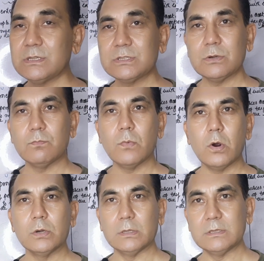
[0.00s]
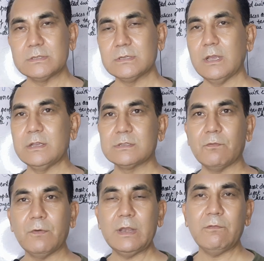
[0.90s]
system models is
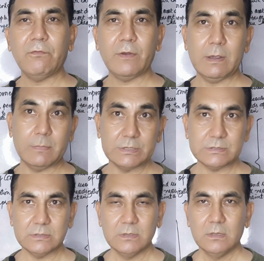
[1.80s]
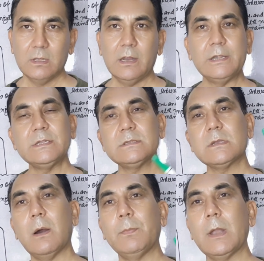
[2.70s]
a very famous. It
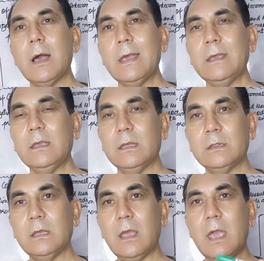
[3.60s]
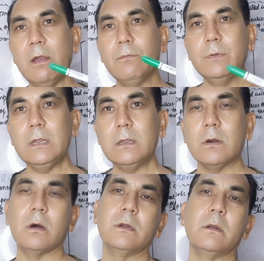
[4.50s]
is applied in the every
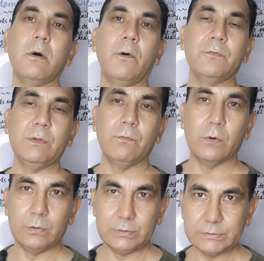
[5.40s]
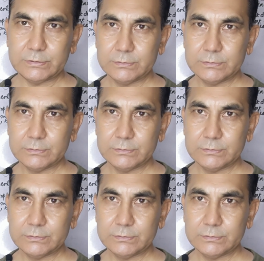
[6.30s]
corner of the world.